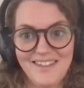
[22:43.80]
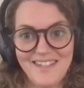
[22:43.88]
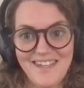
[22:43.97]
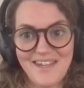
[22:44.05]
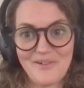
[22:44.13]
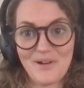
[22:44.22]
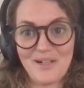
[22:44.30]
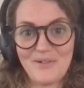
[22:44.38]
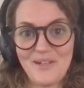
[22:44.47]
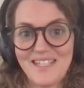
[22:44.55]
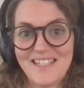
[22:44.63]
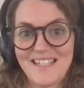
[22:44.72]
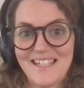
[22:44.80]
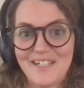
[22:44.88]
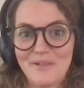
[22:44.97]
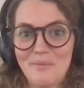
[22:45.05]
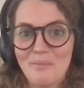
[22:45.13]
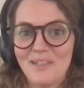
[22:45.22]
and they graduate
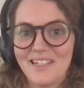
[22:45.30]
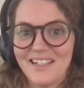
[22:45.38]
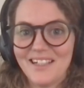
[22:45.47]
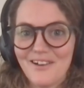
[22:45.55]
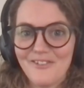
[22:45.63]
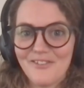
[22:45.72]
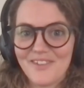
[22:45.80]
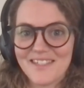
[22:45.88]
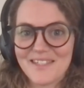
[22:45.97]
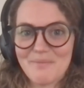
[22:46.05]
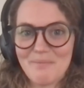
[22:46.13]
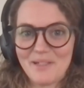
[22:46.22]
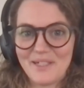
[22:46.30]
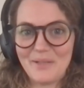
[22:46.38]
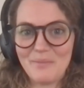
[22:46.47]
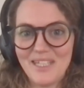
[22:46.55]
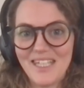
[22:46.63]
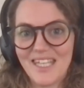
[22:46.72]
in the middle of this
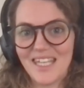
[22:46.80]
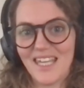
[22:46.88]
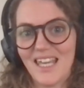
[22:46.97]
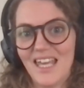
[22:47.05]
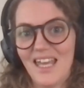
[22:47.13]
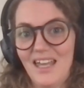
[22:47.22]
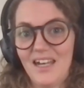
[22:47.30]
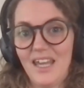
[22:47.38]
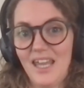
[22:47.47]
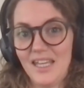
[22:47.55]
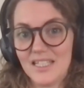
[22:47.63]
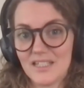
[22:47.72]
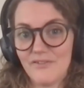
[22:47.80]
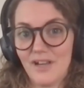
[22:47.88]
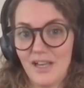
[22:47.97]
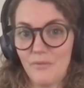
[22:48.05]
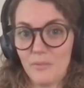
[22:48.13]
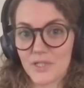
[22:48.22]
pandemic, and
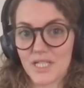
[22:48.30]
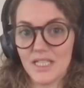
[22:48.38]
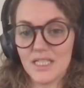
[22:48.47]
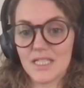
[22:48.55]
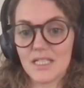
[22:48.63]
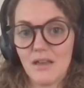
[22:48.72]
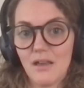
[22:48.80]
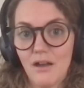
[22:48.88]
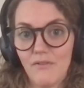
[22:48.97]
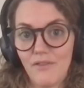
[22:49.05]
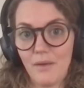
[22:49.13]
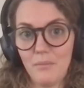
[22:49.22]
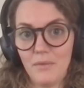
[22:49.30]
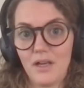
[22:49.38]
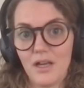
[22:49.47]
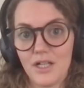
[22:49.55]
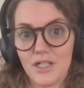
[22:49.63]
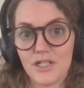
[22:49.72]
85% of
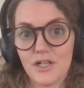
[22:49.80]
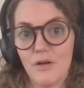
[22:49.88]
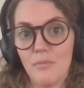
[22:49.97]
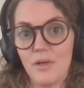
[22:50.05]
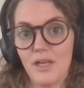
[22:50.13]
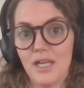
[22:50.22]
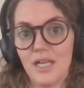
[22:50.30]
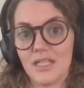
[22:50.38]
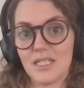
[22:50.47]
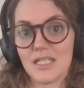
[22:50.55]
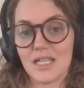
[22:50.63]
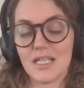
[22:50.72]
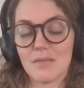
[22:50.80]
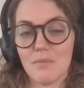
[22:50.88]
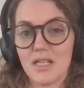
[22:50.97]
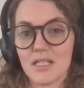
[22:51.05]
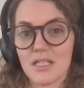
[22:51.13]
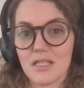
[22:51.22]
them got a job in
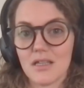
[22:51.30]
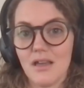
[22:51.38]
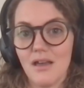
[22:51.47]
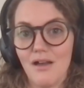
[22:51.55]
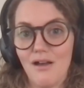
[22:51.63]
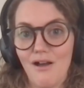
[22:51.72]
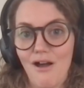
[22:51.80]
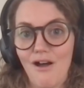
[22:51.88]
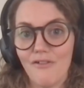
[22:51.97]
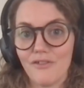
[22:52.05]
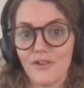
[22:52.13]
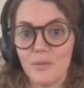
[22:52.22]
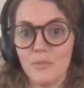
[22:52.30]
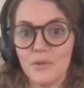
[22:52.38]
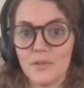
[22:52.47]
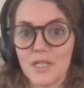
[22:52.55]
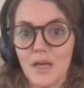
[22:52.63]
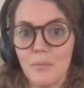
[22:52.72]
6 months after the
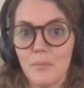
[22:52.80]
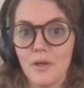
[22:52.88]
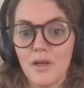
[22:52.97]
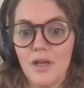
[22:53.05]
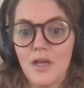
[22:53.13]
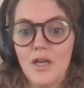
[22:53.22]
boot camp.